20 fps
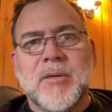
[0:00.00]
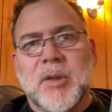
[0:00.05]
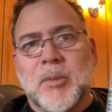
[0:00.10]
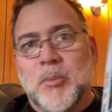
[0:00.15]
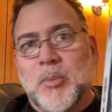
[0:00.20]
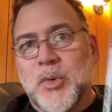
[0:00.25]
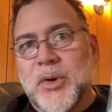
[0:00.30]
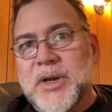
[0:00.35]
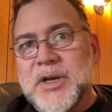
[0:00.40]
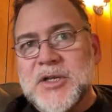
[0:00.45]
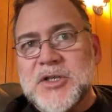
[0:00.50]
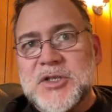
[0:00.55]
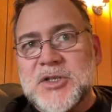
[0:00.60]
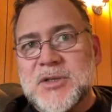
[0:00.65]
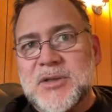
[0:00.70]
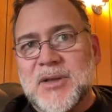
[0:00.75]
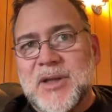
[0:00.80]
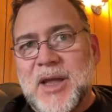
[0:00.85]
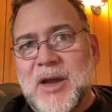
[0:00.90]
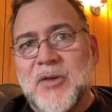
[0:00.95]
British
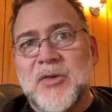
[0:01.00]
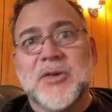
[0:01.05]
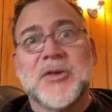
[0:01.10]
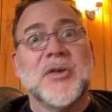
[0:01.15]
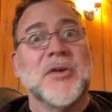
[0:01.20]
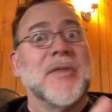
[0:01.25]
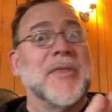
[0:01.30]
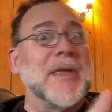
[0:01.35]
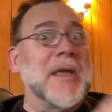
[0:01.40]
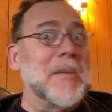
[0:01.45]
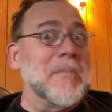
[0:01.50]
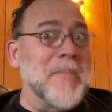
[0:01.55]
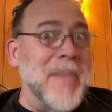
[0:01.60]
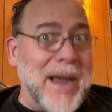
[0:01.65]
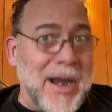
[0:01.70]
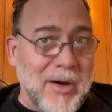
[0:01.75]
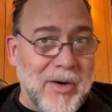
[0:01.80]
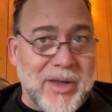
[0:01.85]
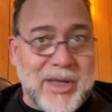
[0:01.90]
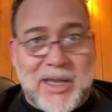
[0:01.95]
character and the
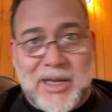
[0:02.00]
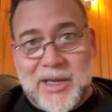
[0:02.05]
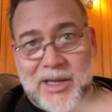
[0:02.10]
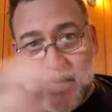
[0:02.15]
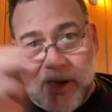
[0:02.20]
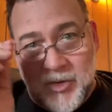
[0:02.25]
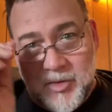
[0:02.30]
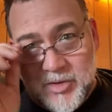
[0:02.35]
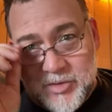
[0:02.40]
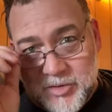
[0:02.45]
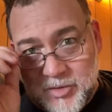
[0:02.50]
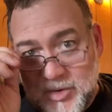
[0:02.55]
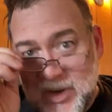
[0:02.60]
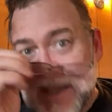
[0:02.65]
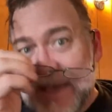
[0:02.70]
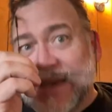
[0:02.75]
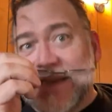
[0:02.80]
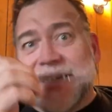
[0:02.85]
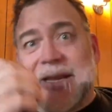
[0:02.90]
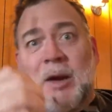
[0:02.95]
American character.
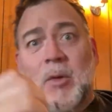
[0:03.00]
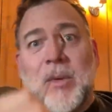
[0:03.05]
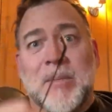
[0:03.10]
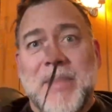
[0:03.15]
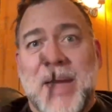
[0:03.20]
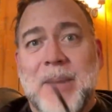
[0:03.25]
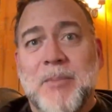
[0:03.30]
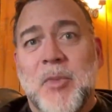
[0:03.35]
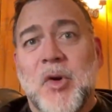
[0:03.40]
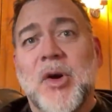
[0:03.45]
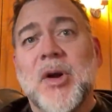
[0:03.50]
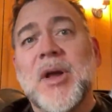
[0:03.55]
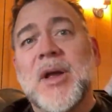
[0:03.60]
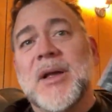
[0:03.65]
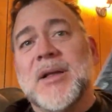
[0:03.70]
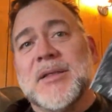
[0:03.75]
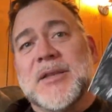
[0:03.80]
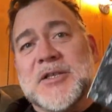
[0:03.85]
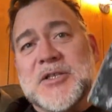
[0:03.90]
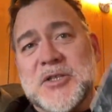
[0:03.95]
Now, remember,
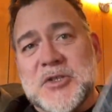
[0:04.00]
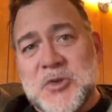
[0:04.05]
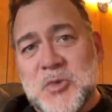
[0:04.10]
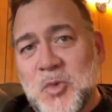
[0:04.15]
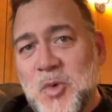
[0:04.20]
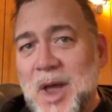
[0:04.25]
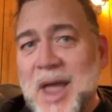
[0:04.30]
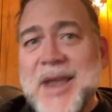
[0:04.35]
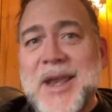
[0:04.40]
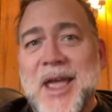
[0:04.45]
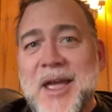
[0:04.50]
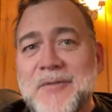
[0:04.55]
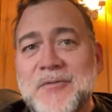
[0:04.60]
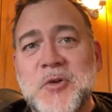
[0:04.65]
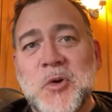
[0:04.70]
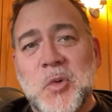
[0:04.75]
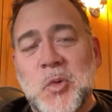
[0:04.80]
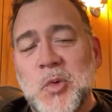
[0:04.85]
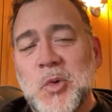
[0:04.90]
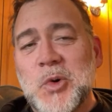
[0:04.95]
this is right
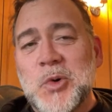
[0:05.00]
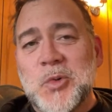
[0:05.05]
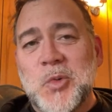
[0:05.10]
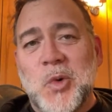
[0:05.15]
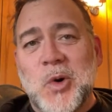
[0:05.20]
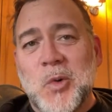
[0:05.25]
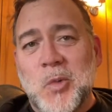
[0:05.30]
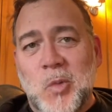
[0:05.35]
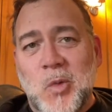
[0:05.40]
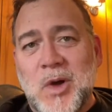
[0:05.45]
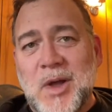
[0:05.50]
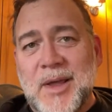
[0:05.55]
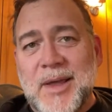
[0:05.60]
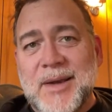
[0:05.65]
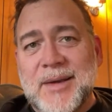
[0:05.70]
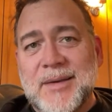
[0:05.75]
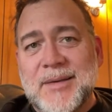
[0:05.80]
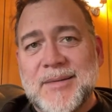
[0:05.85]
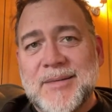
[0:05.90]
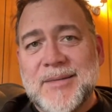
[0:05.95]
after World War
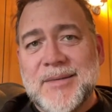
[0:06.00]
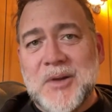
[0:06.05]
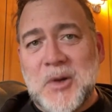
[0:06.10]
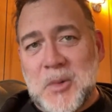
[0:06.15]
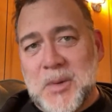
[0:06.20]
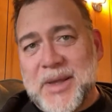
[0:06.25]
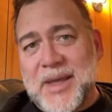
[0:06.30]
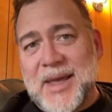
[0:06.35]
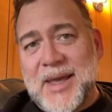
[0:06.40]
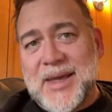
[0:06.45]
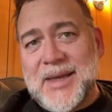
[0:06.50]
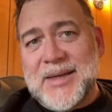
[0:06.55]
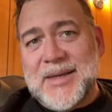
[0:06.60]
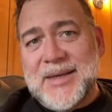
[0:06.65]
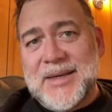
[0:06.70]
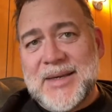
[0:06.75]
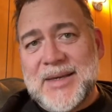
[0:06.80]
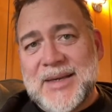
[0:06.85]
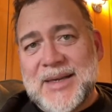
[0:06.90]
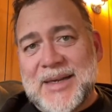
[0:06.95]
I, okay?
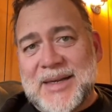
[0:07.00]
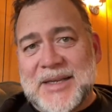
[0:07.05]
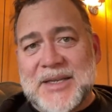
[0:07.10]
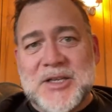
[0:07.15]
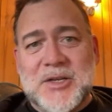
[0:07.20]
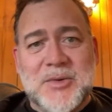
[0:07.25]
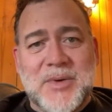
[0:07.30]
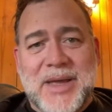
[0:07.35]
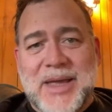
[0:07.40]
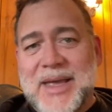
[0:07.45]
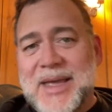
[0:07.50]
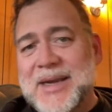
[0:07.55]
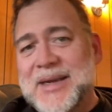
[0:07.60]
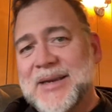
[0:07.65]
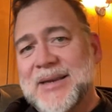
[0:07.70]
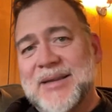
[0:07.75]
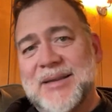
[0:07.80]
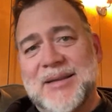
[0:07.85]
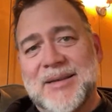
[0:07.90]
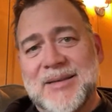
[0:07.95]
And you had,
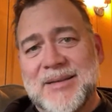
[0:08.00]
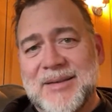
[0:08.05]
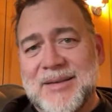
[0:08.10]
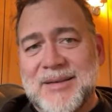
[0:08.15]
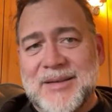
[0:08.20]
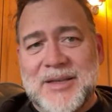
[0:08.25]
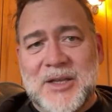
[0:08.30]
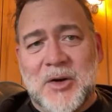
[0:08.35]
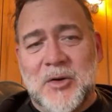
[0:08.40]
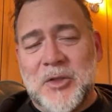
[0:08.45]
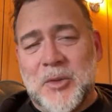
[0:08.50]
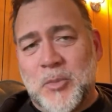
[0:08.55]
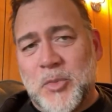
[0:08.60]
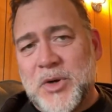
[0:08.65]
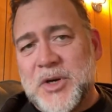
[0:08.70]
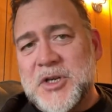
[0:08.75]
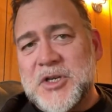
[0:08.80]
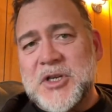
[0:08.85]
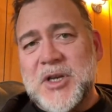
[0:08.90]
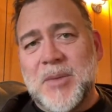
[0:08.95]
you know, the
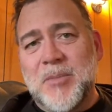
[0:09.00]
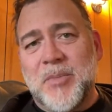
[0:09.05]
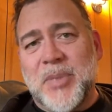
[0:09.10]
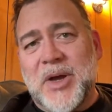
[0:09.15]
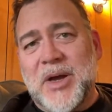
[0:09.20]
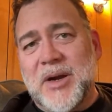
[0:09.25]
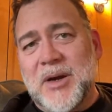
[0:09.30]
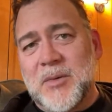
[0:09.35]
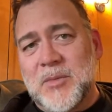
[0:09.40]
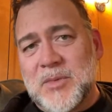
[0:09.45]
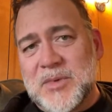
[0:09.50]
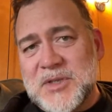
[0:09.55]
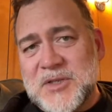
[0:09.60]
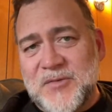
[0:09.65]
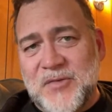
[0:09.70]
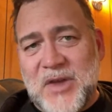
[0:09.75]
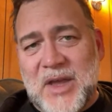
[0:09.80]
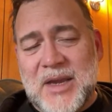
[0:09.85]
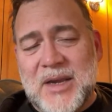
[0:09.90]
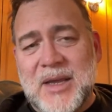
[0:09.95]
British Empire was
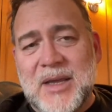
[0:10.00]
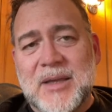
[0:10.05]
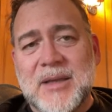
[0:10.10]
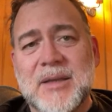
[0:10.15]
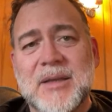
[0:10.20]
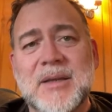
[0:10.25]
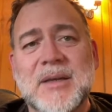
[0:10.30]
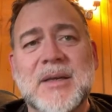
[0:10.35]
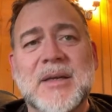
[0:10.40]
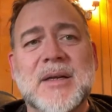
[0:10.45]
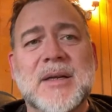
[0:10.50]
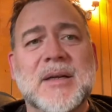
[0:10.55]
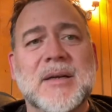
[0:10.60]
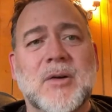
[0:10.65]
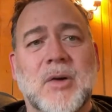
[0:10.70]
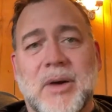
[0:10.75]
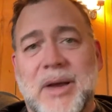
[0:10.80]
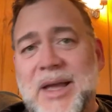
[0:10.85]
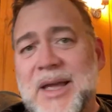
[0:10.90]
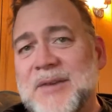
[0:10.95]
fading
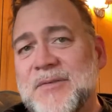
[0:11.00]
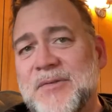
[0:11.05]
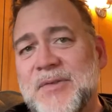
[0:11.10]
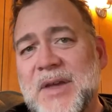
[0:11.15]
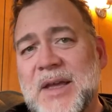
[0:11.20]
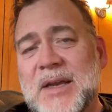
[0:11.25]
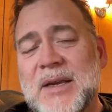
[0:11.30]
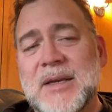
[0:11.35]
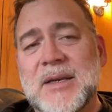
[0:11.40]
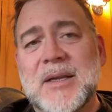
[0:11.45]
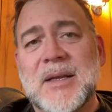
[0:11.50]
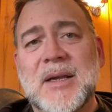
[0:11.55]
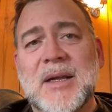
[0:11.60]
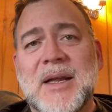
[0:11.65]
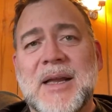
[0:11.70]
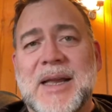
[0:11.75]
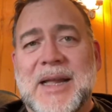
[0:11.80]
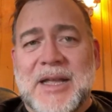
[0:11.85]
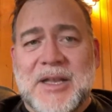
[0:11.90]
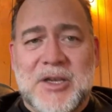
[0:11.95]
or had faded,
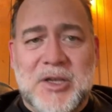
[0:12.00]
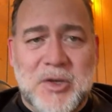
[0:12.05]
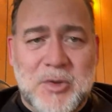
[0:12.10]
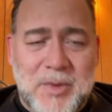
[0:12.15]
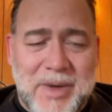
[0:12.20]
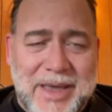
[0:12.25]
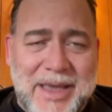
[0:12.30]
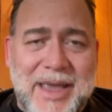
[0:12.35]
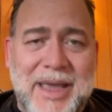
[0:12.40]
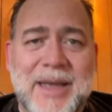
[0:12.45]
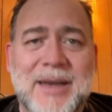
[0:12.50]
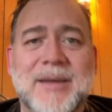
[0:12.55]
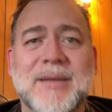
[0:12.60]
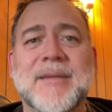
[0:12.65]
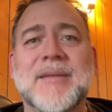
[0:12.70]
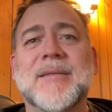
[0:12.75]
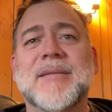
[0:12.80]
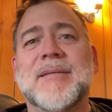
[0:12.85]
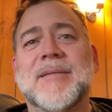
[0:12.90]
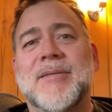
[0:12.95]
and you had
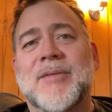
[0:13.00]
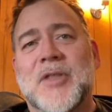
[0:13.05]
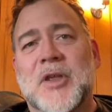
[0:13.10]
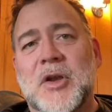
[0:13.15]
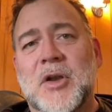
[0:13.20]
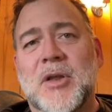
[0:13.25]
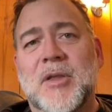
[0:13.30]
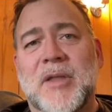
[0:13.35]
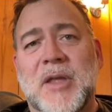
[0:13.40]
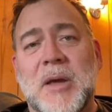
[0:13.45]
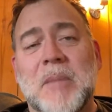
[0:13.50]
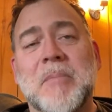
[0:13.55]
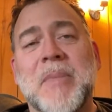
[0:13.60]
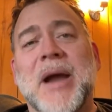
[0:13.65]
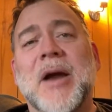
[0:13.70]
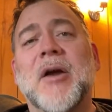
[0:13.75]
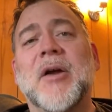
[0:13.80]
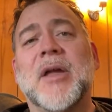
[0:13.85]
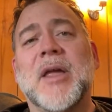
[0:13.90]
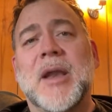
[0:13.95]
the
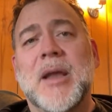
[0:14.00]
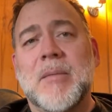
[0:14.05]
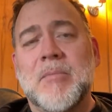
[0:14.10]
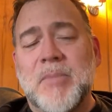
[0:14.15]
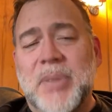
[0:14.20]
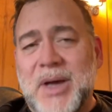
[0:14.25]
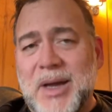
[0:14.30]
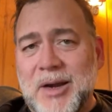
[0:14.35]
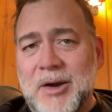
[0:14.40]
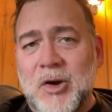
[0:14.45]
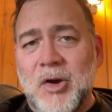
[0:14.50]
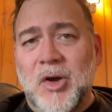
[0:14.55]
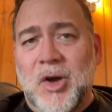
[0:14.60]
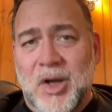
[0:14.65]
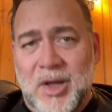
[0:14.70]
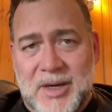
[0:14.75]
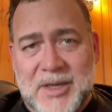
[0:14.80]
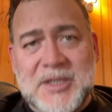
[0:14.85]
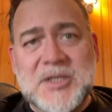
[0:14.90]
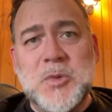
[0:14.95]
American Empire
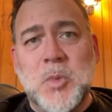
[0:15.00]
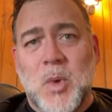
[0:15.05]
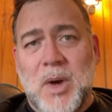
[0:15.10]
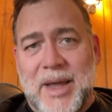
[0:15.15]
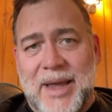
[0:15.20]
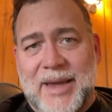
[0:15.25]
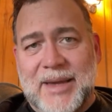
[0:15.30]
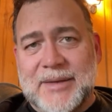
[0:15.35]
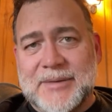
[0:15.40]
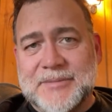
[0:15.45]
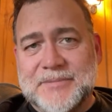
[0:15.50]
on its way,